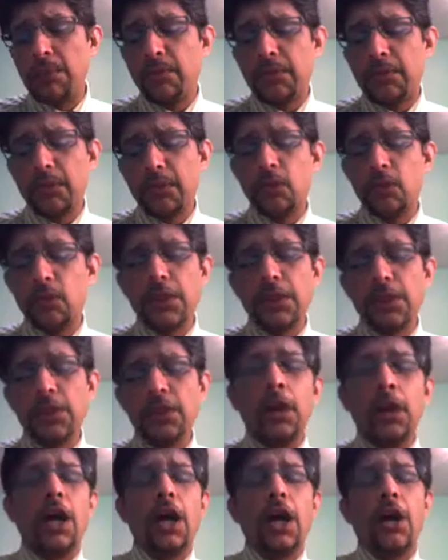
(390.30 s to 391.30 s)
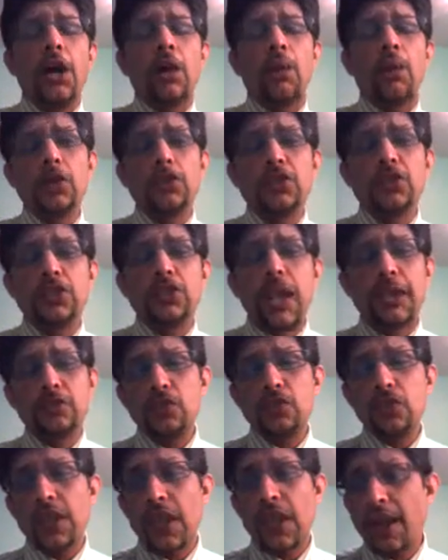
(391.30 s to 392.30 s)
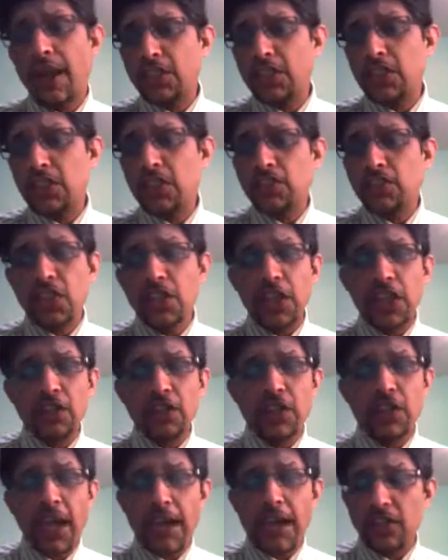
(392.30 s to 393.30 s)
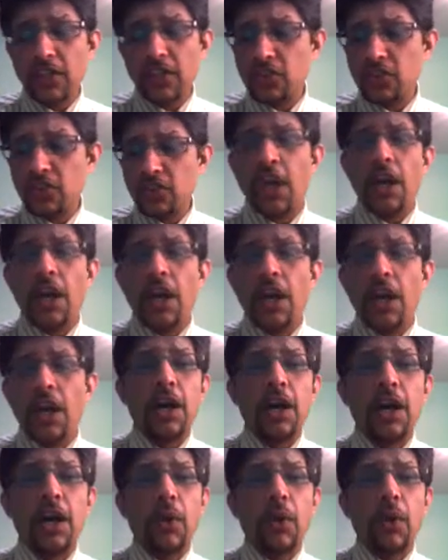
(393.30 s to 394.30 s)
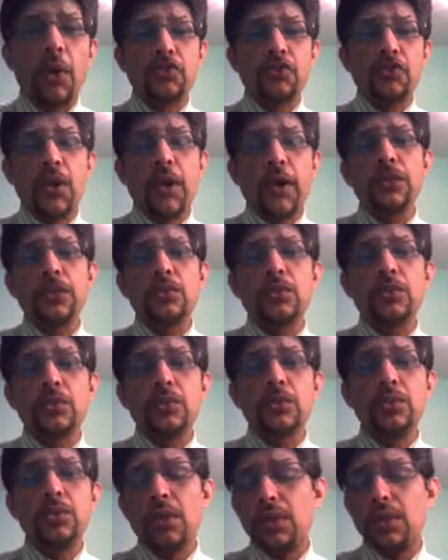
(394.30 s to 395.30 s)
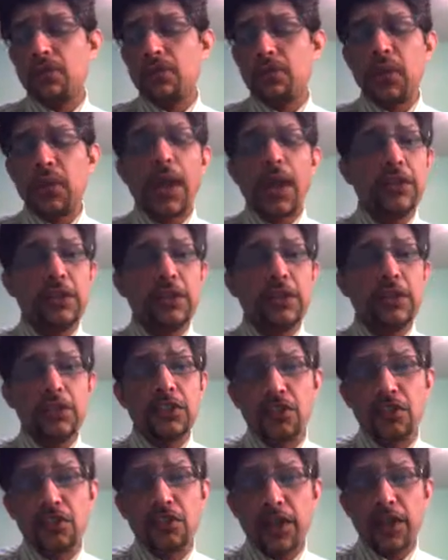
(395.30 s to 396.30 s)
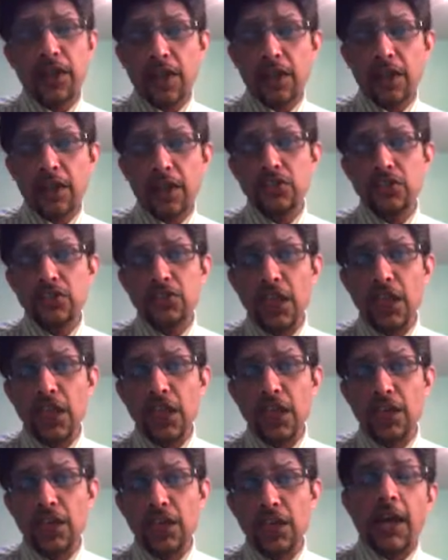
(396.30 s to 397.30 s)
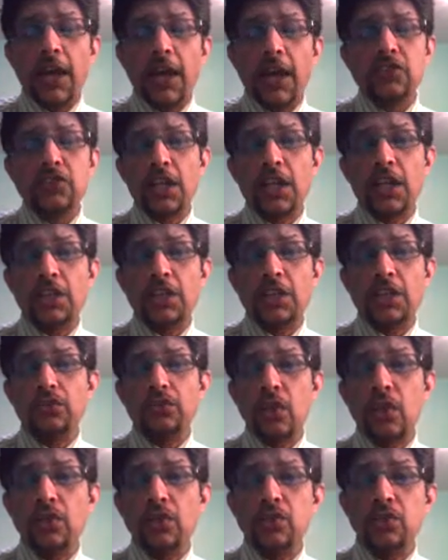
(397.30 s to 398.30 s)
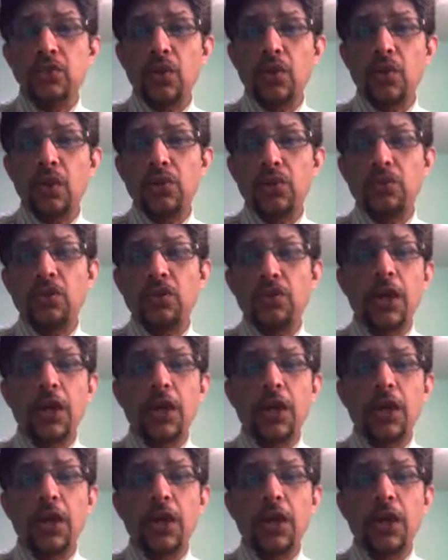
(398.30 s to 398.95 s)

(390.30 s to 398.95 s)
unit was actually having that snake dance, probably trying to rile the Sri Lankans there, and the Sri Lankans were also not